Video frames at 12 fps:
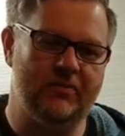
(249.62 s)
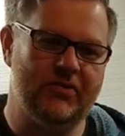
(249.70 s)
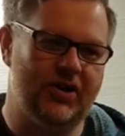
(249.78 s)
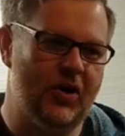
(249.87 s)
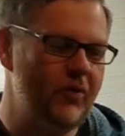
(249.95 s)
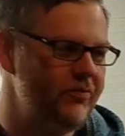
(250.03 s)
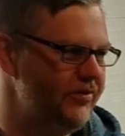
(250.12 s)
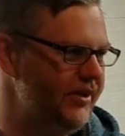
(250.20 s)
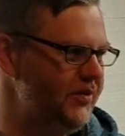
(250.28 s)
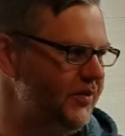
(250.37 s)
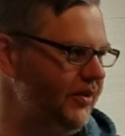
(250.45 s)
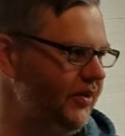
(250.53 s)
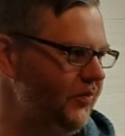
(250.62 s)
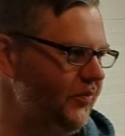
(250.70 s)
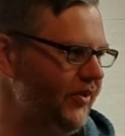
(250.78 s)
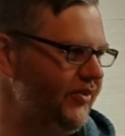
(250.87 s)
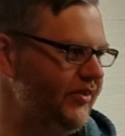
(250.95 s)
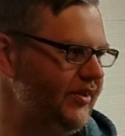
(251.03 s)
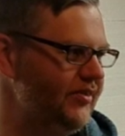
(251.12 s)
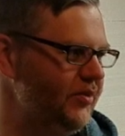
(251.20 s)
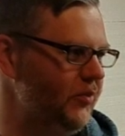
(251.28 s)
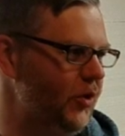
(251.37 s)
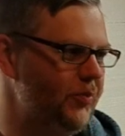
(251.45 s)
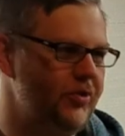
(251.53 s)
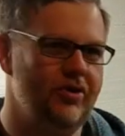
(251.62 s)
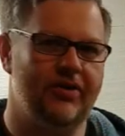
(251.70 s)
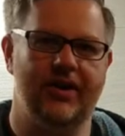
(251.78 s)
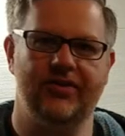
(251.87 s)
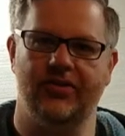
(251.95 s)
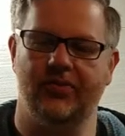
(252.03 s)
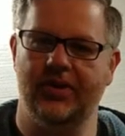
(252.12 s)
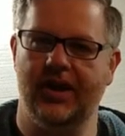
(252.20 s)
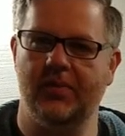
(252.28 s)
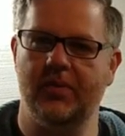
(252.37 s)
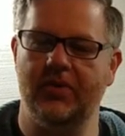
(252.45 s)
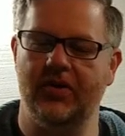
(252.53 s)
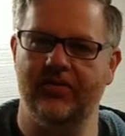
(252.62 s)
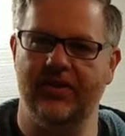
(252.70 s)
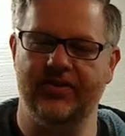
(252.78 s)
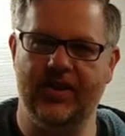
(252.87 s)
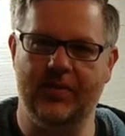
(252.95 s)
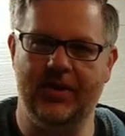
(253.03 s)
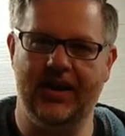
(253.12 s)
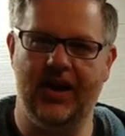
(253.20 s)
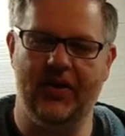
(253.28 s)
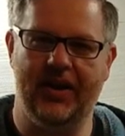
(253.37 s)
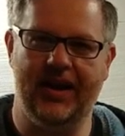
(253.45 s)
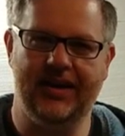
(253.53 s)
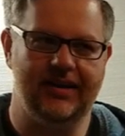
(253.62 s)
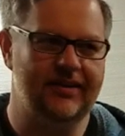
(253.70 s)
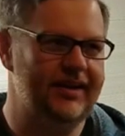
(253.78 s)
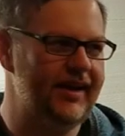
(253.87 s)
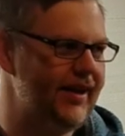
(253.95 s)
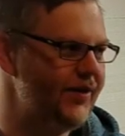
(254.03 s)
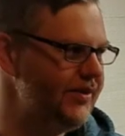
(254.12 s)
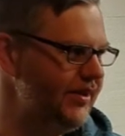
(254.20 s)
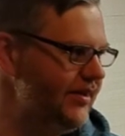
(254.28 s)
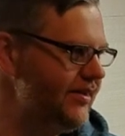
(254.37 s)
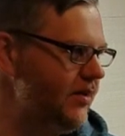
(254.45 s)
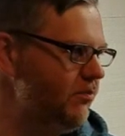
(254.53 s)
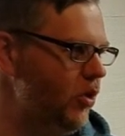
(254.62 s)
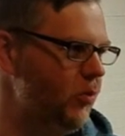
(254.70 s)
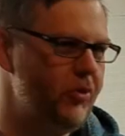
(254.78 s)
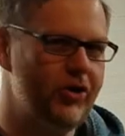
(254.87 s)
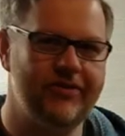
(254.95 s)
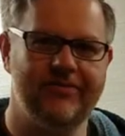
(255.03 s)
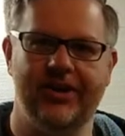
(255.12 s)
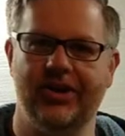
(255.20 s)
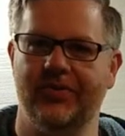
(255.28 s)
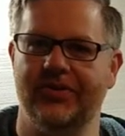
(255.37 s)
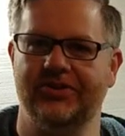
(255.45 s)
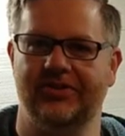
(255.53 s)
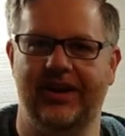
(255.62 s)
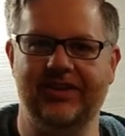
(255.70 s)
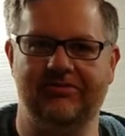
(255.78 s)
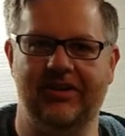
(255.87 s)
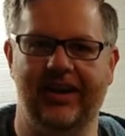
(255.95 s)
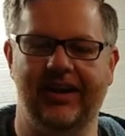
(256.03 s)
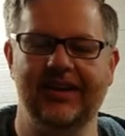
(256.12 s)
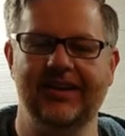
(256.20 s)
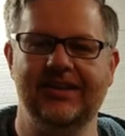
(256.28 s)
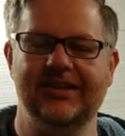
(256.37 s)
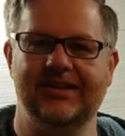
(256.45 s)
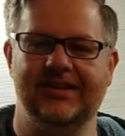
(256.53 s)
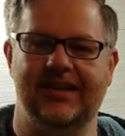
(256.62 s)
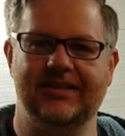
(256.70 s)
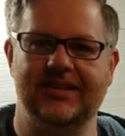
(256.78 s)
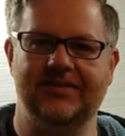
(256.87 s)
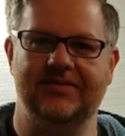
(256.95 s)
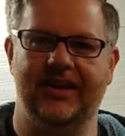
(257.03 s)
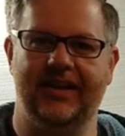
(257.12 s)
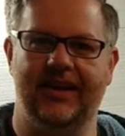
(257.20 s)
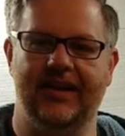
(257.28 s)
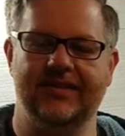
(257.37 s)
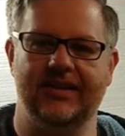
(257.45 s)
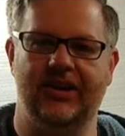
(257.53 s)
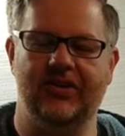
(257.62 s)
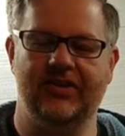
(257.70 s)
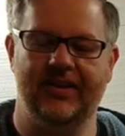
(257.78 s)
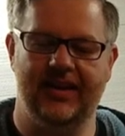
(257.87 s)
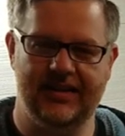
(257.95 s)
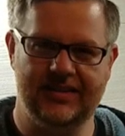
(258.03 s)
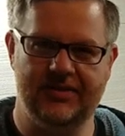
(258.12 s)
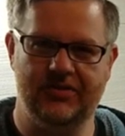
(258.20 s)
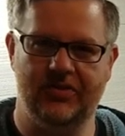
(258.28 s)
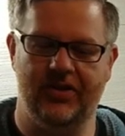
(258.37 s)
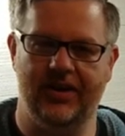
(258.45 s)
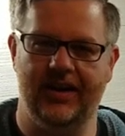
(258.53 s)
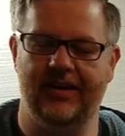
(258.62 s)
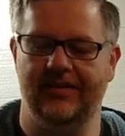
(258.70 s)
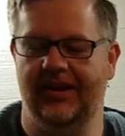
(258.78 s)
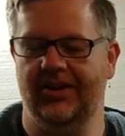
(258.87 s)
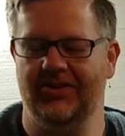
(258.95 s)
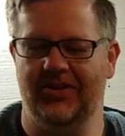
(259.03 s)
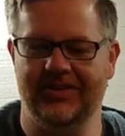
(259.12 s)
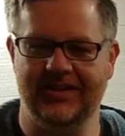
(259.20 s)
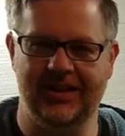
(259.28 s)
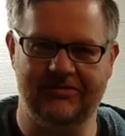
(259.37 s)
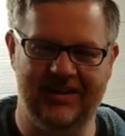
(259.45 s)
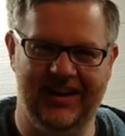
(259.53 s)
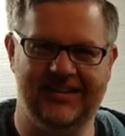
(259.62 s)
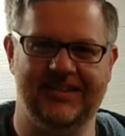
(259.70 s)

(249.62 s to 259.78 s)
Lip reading: So hopefully we'll see some more progress as we come up over the summer, now that I can get out here. I'm more motivated with trends running and stuff like that. So thanks everyone, and enjoy this little running